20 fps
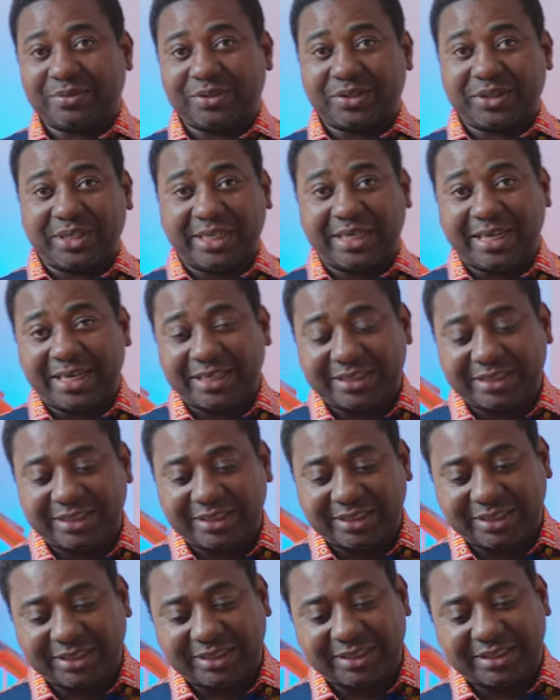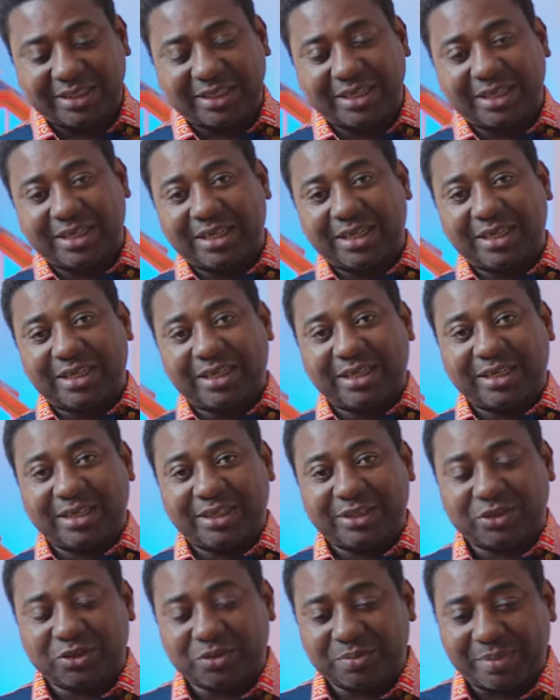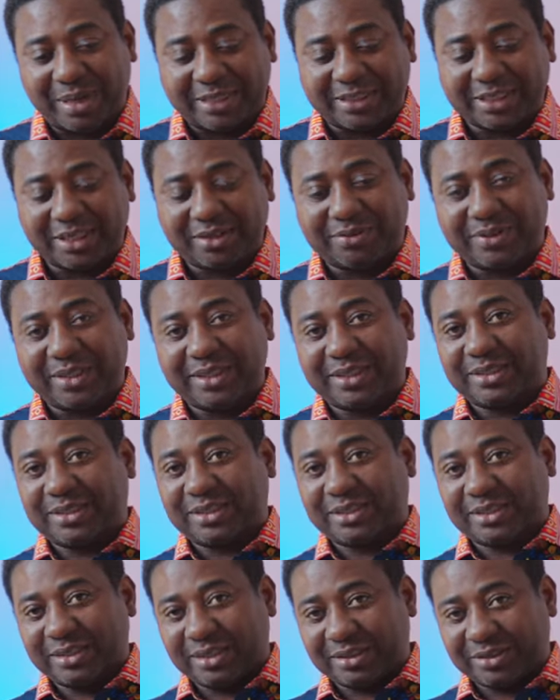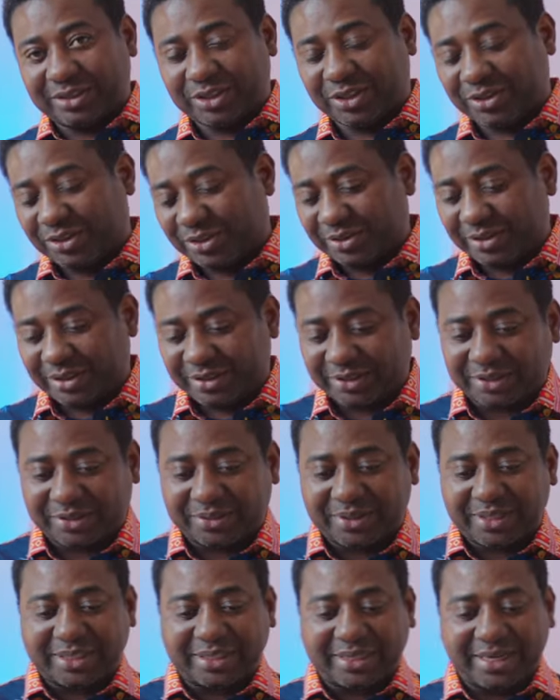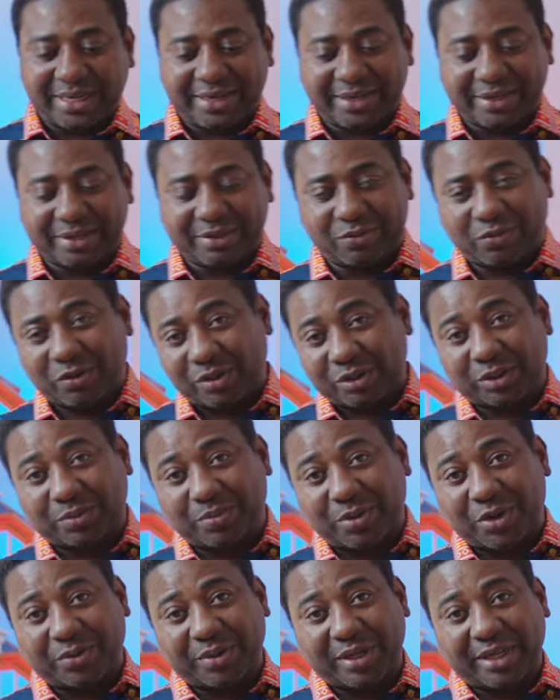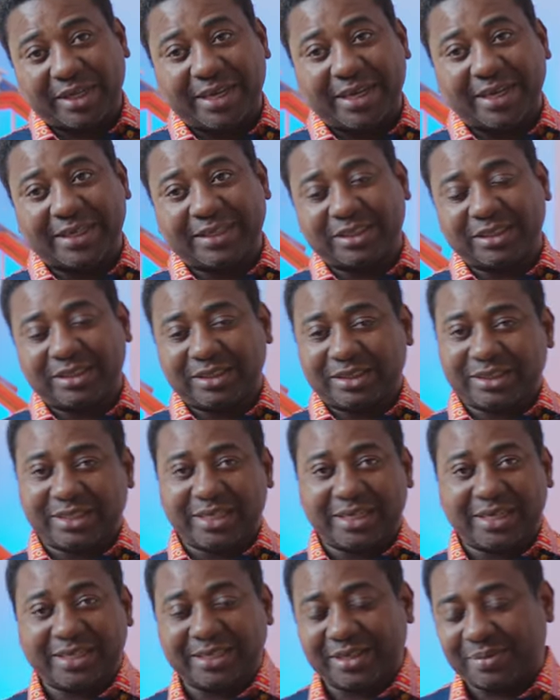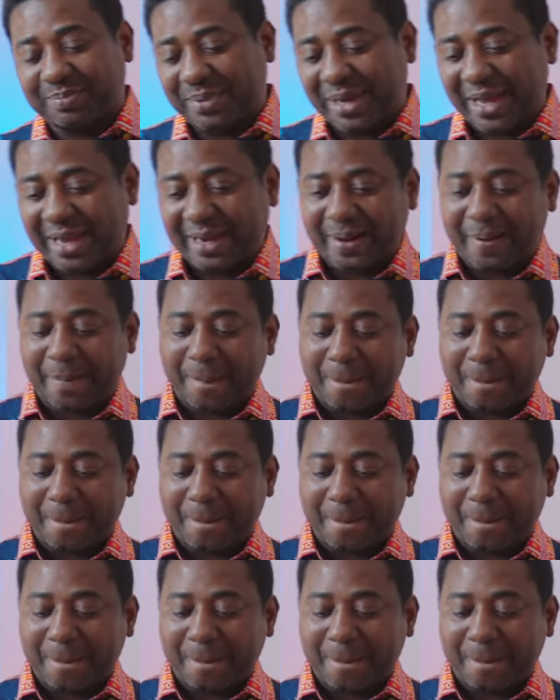3 cages, 2 magic rigs, show you on the screen, 1 small rig cage still in the pack,